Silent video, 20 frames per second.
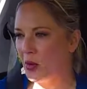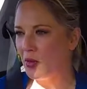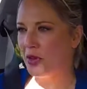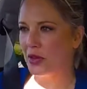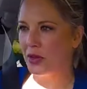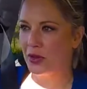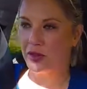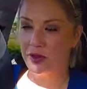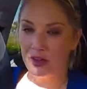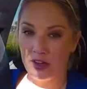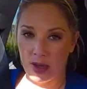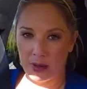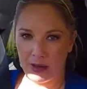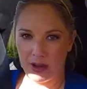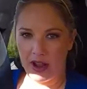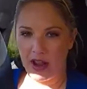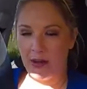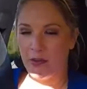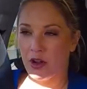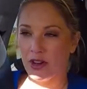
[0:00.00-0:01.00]
the
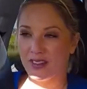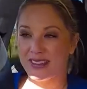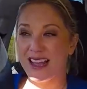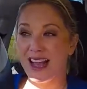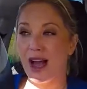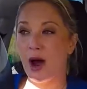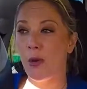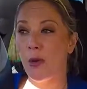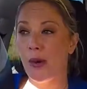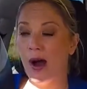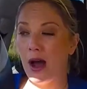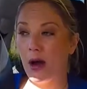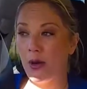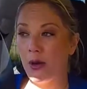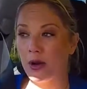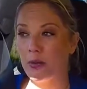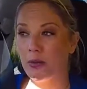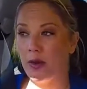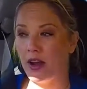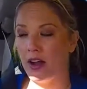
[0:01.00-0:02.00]
3008 models are
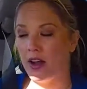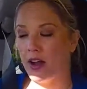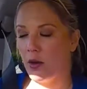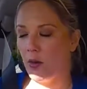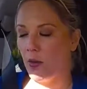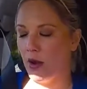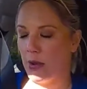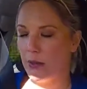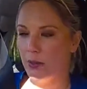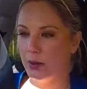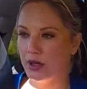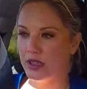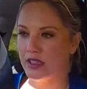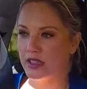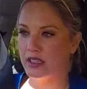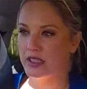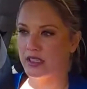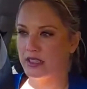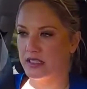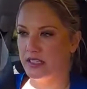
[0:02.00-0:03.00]
powered by a
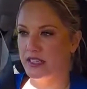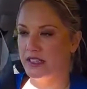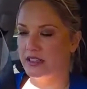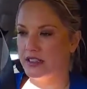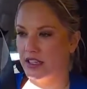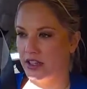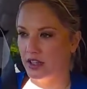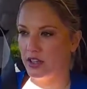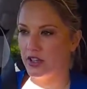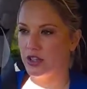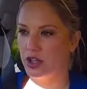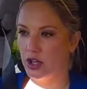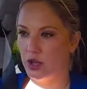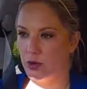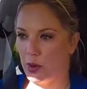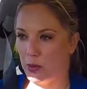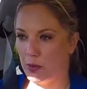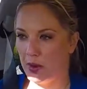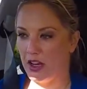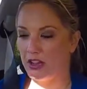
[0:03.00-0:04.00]
1.6 litre
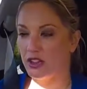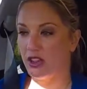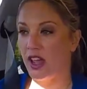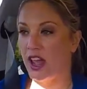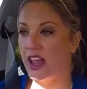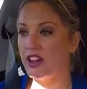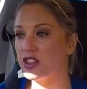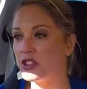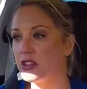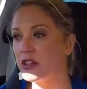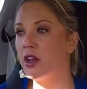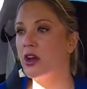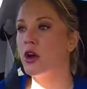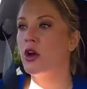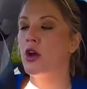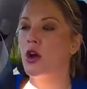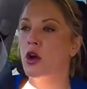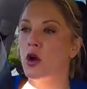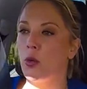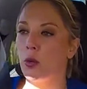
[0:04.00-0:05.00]
turbo petrol engine,
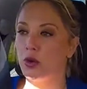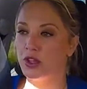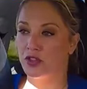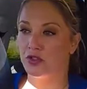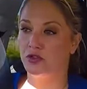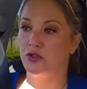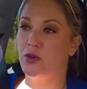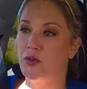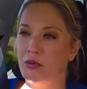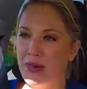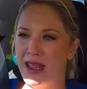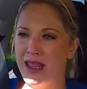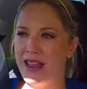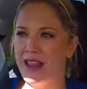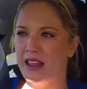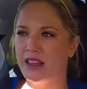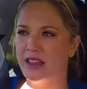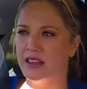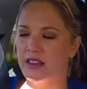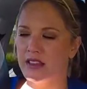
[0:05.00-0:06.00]
which for
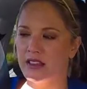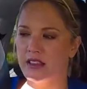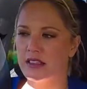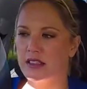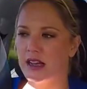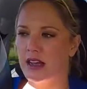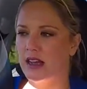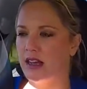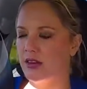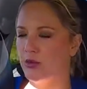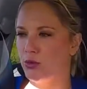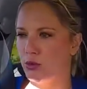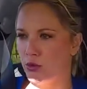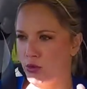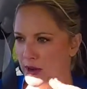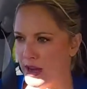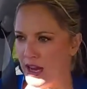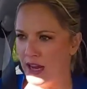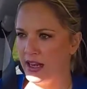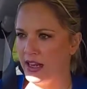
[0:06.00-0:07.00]
me is
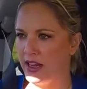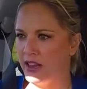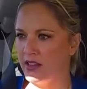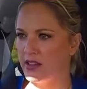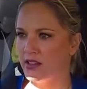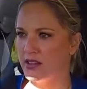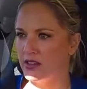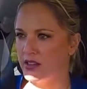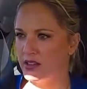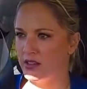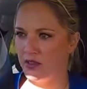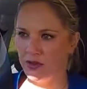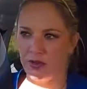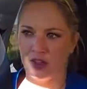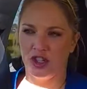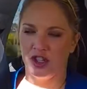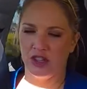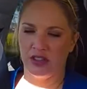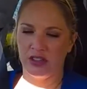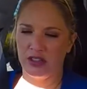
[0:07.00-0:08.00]
really
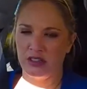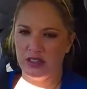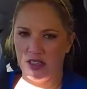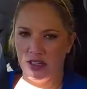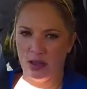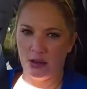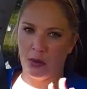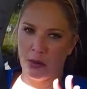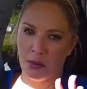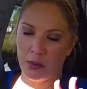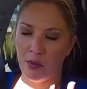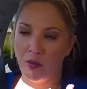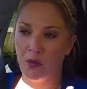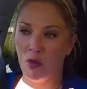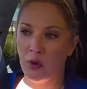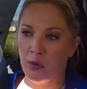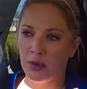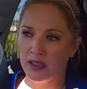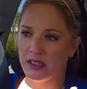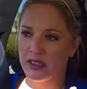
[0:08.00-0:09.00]
sufficient in
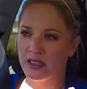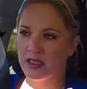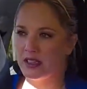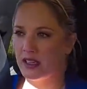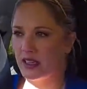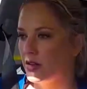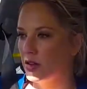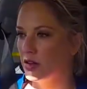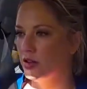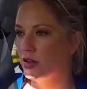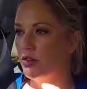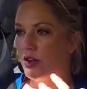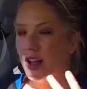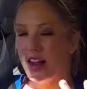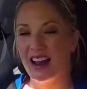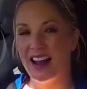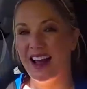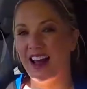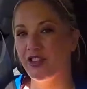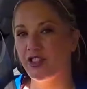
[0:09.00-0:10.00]
performance. You
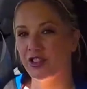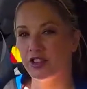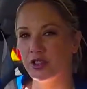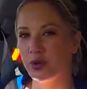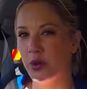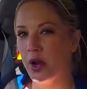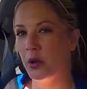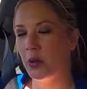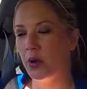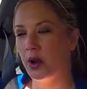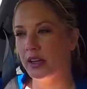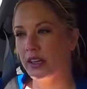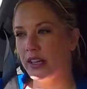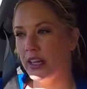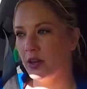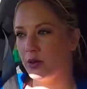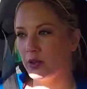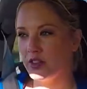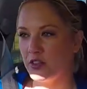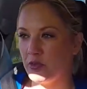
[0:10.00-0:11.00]
get 121
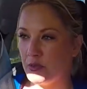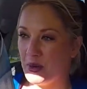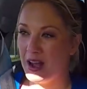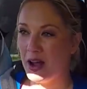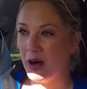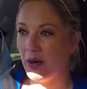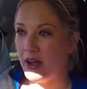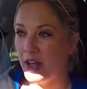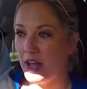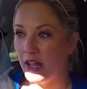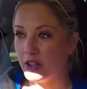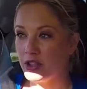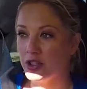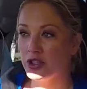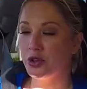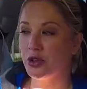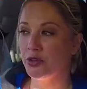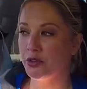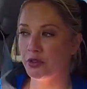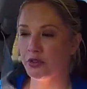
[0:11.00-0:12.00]
kilowatts of power and
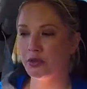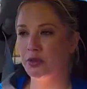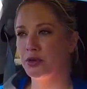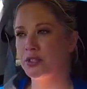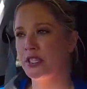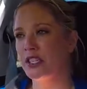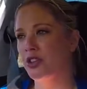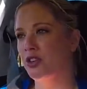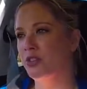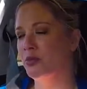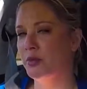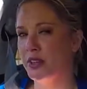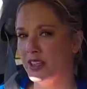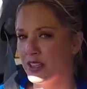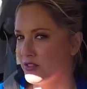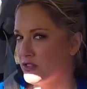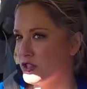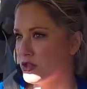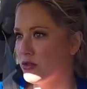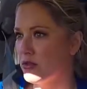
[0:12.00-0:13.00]
240 newton
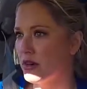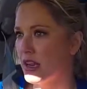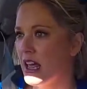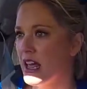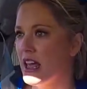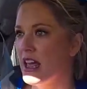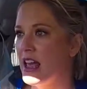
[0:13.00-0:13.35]
meters of torque,